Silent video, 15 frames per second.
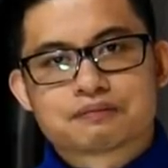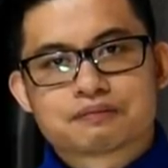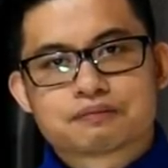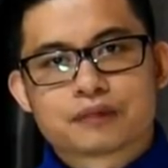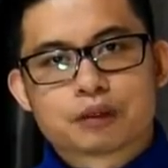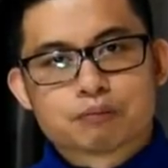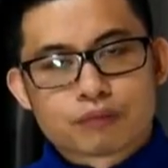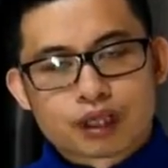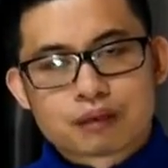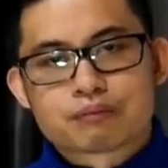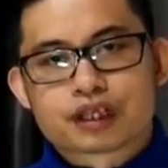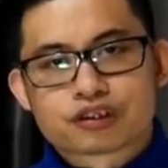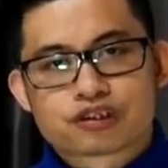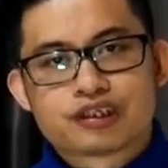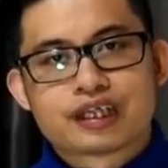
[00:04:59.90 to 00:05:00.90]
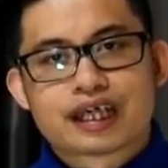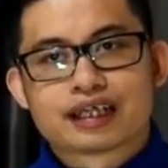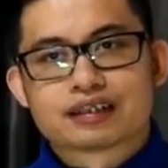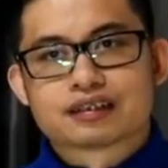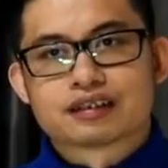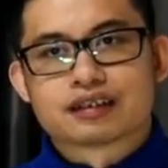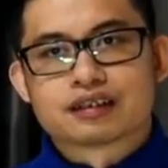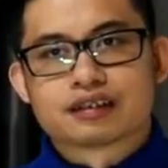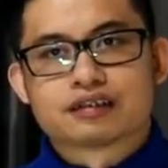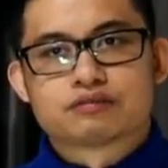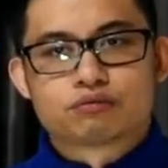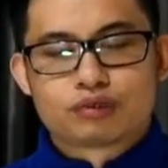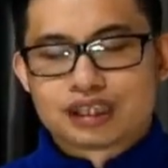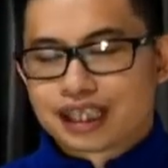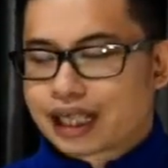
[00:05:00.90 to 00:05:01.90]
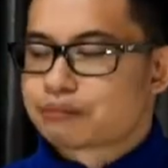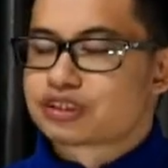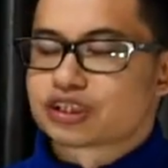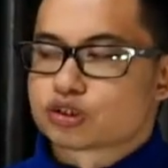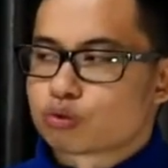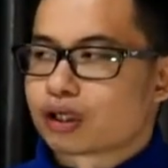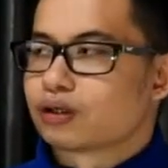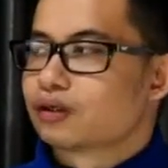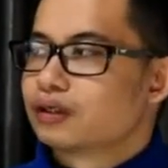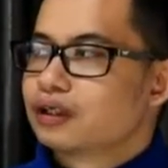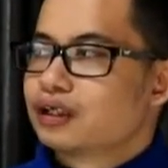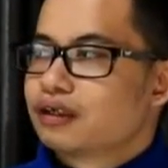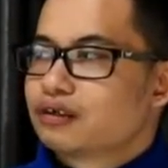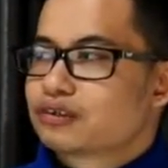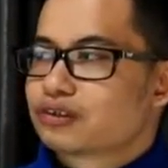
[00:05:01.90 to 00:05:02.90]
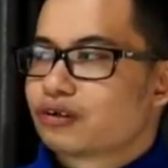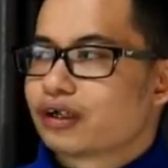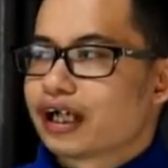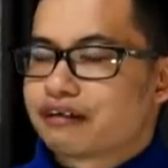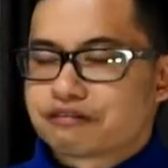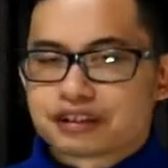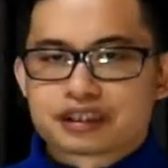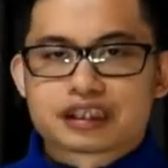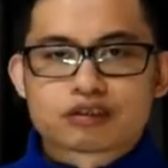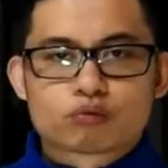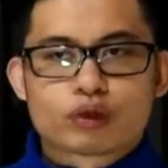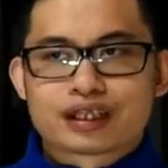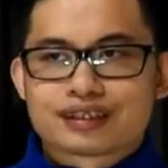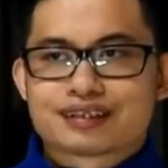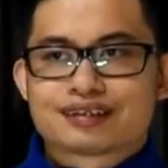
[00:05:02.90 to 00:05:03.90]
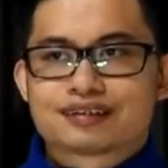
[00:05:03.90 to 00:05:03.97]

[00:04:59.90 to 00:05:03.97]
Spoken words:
my mom actually had a relapse as well. So everything went